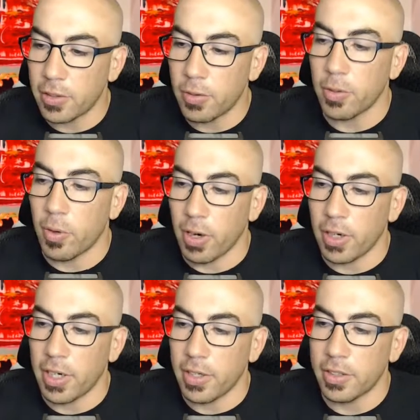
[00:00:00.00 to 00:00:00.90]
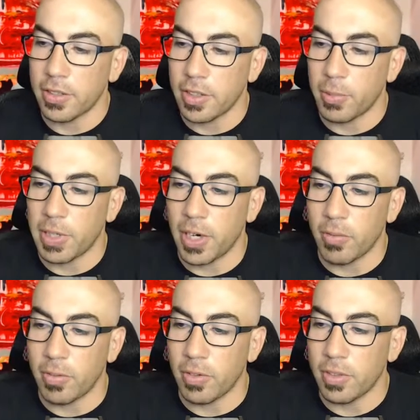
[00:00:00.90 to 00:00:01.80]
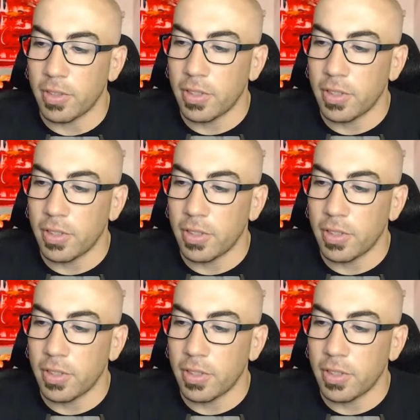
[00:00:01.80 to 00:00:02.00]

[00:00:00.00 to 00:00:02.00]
go in the water. Yeah, you gotta be careful.